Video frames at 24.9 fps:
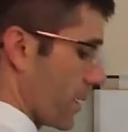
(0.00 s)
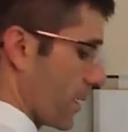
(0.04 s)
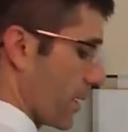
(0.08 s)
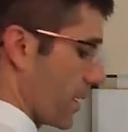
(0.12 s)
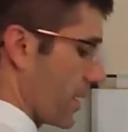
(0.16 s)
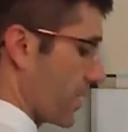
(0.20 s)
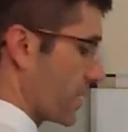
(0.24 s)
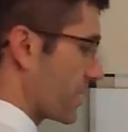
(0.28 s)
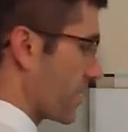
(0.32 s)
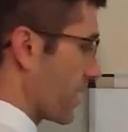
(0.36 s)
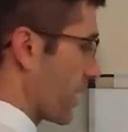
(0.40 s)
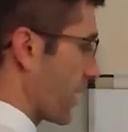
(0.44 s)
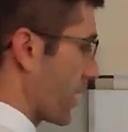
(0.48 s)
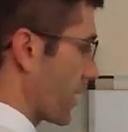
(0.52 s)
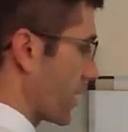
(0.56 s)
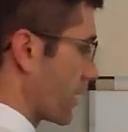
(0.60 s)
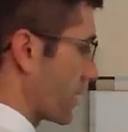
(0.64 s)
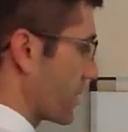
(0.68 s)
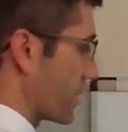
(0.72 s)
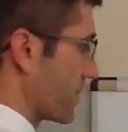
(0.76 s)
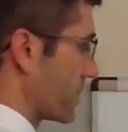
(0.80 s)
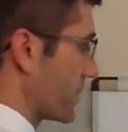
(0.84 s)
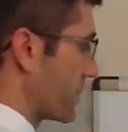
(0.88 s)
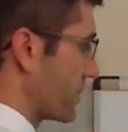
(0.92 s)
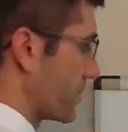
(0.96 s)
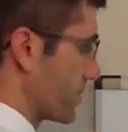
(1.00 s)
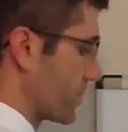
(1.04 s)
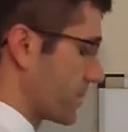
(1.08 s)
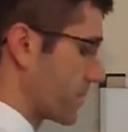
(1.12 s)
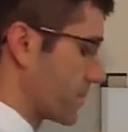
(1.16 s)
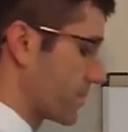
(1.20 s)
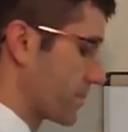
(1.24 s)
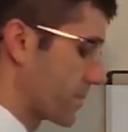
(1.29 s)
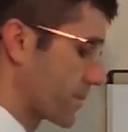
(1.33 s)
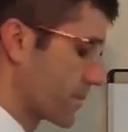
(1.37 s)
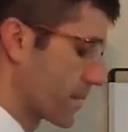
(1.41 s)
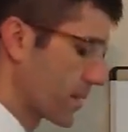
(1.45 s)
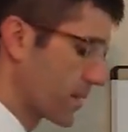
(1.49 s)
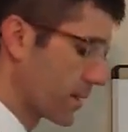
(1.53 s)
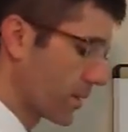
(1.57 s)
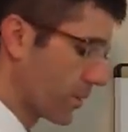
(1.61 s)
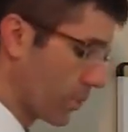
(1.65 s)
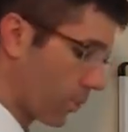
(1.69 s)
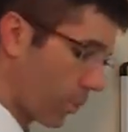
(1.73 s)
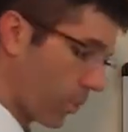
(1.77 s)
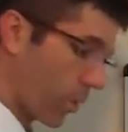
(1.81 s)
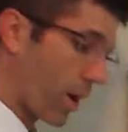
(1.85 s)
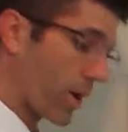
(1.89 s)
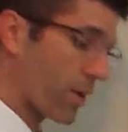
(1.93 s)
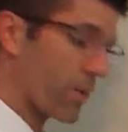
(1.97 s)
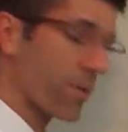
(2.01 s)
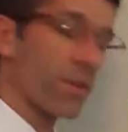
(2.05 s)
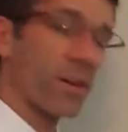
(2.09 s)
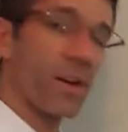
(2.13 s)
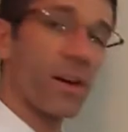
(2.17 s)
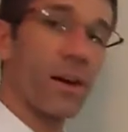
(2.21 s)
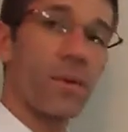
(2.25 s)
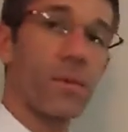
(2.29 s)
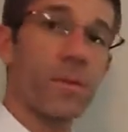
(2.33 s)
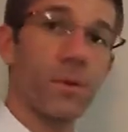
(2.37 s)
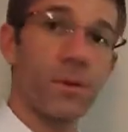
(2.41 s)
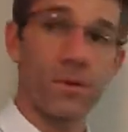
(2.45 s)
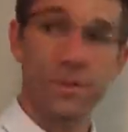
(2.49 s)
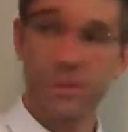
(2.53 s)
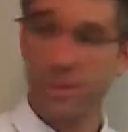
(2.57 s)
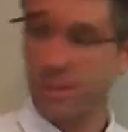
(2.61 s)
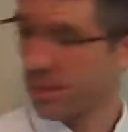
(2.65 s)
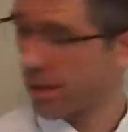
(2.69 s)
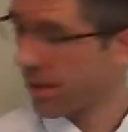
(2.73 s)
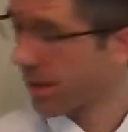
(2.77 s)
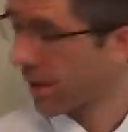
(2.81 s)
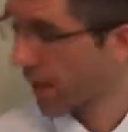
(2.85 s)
is 8. What are the numbers?